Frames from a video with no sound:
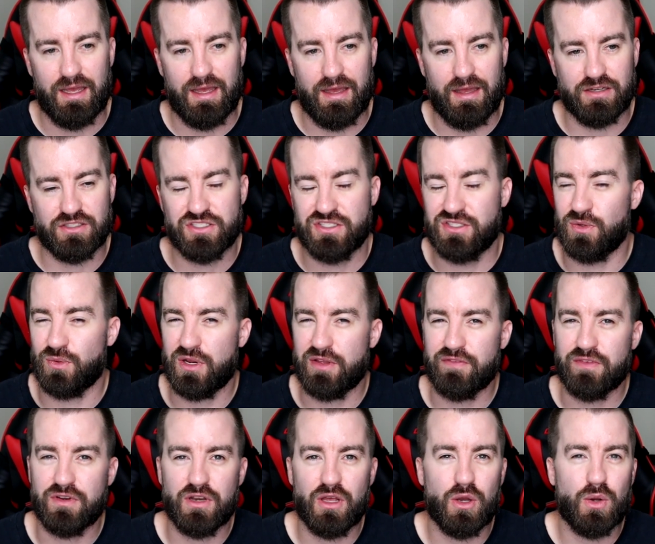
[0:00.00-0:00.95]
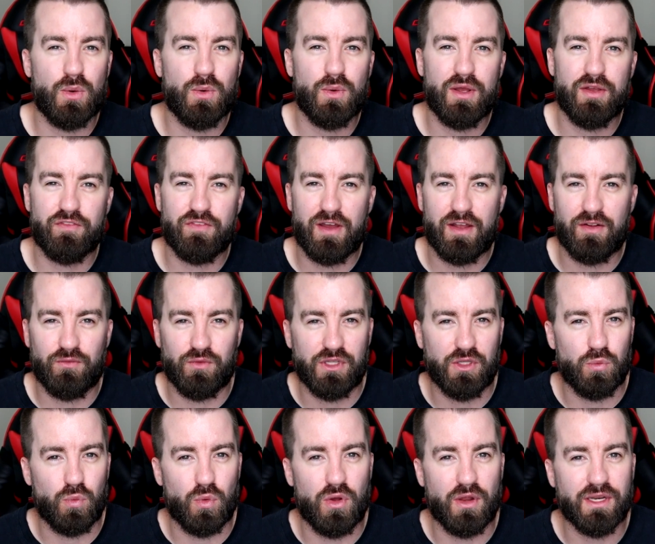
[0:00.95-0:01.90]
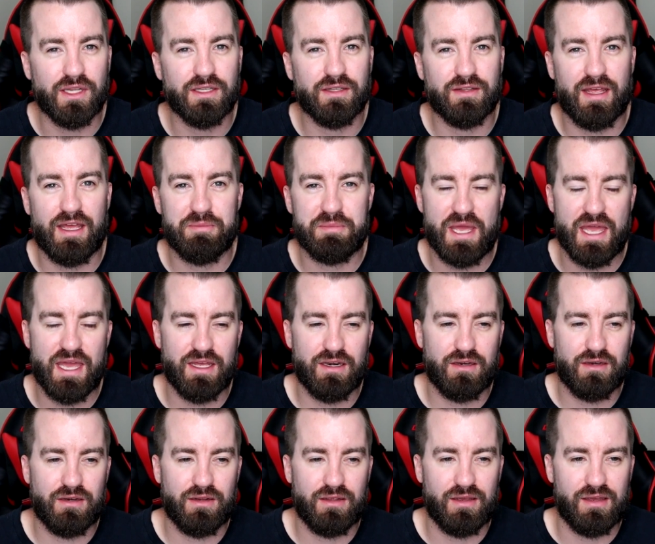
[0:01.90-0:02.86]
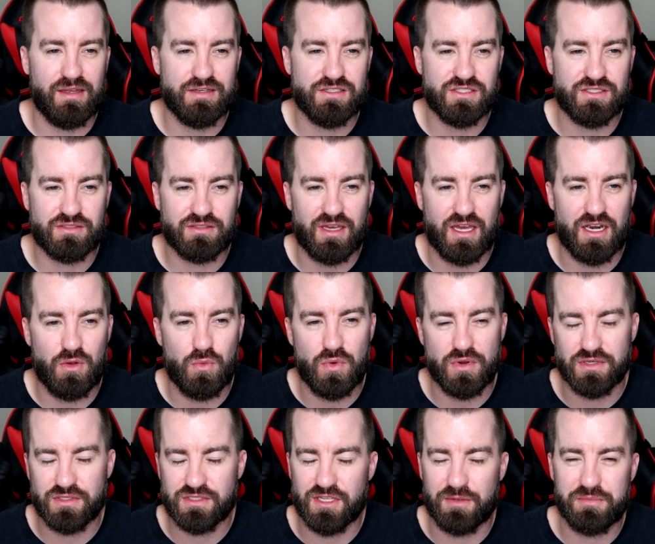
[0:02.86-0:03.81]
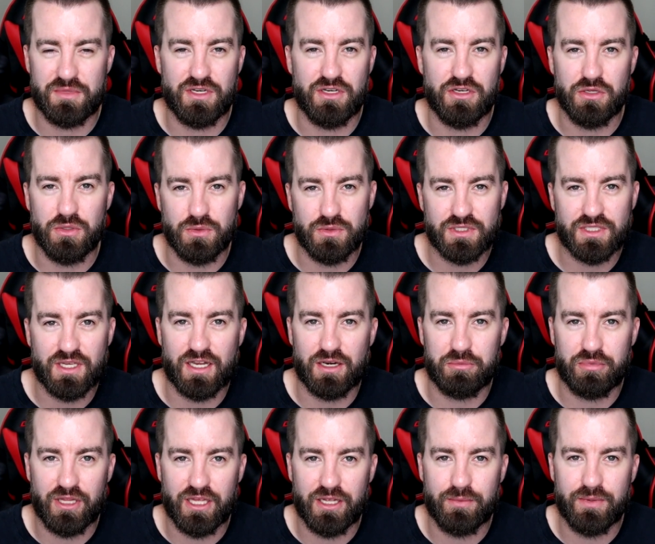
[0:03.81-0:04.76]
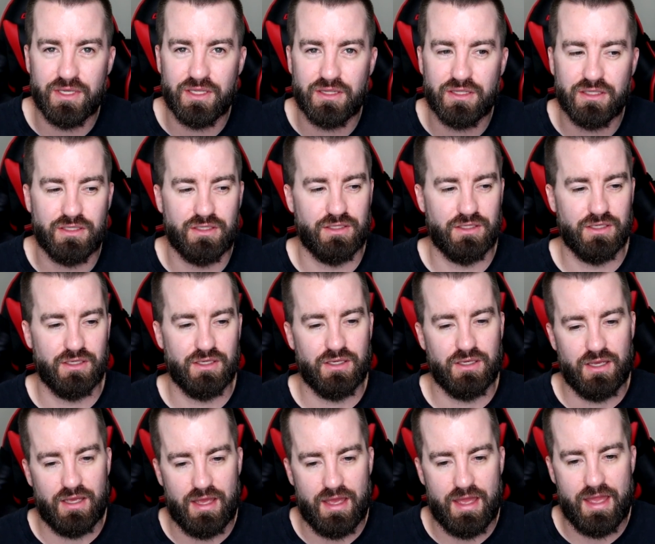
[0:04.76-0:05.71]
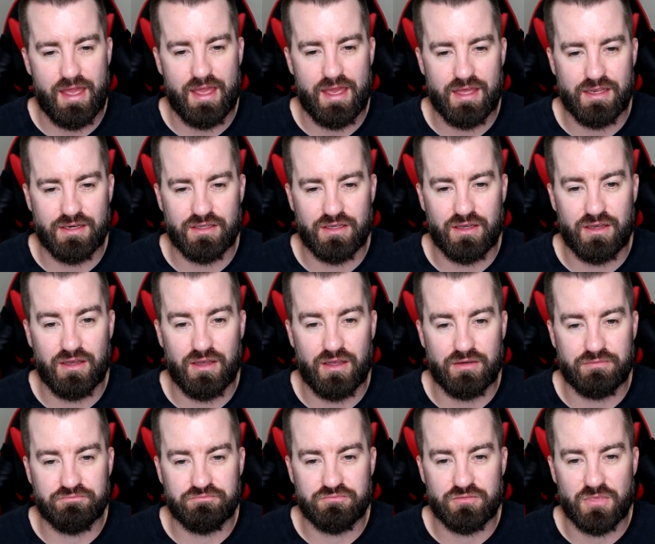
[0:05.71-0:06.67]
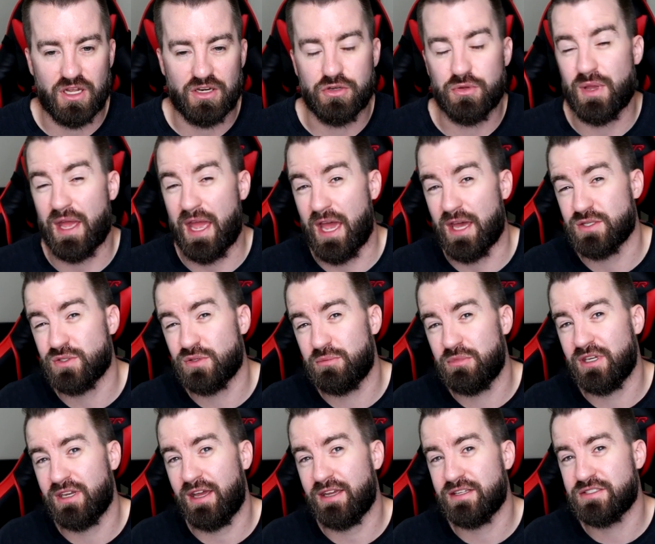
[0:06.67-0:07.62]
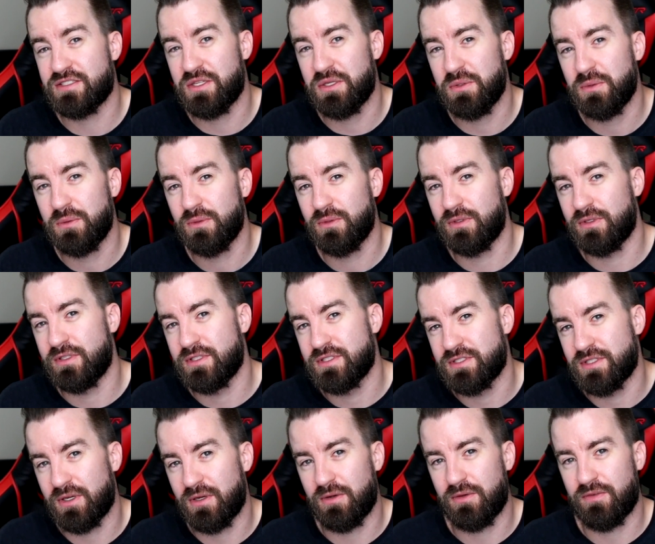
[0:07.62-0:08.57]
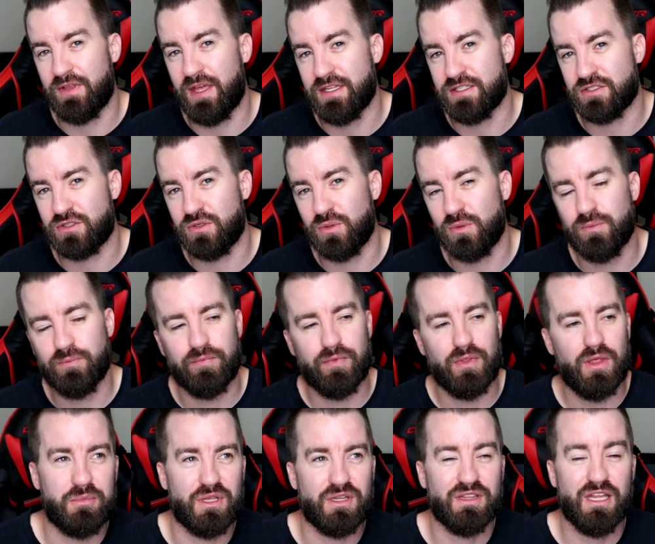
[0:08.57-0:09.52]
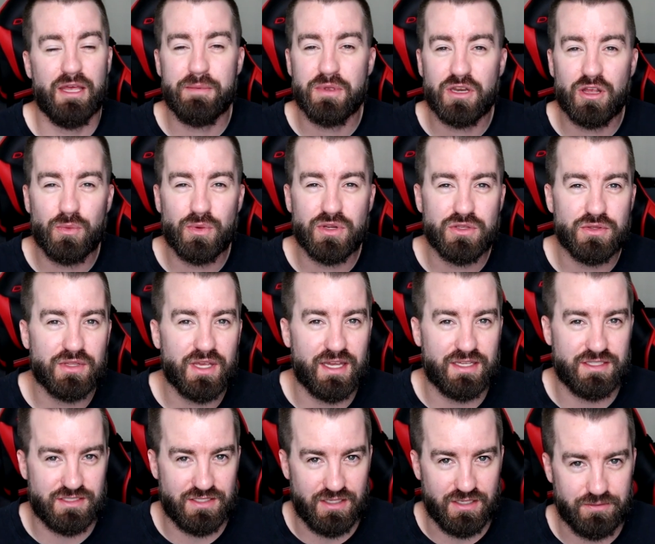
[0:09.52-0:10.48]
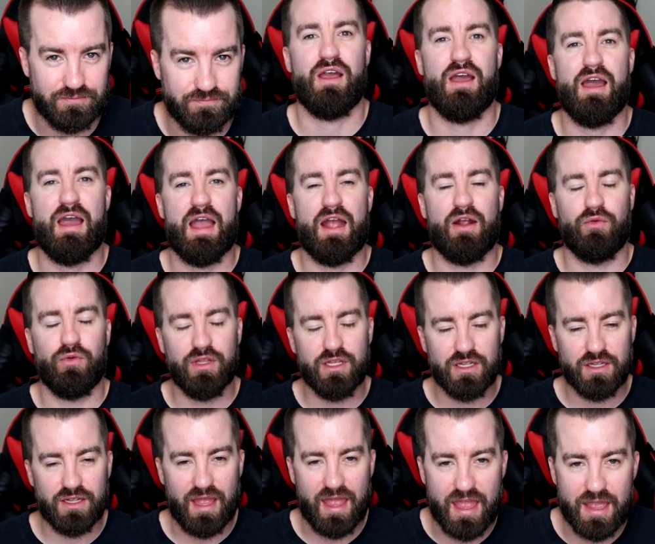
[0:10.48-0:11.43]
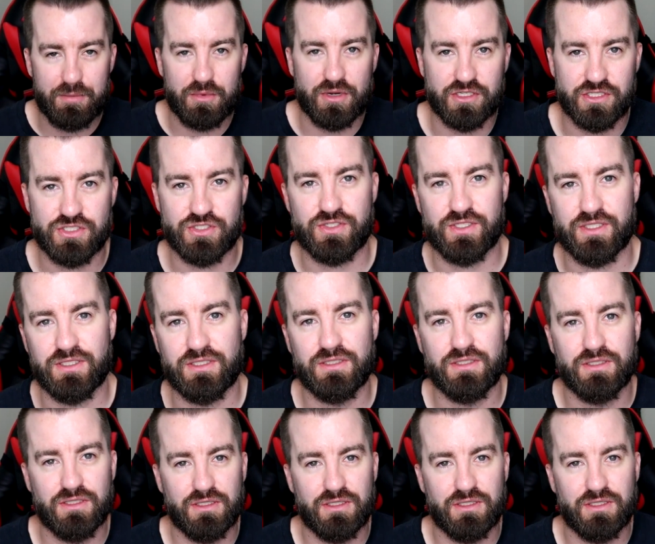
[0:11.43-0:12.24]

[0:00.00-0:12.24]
I just don't even know if I really want it that bad. I just kind of want something new to kind of play with, and a new house would be nice too, so that's cool. But let me know what you guys think. I really am interested.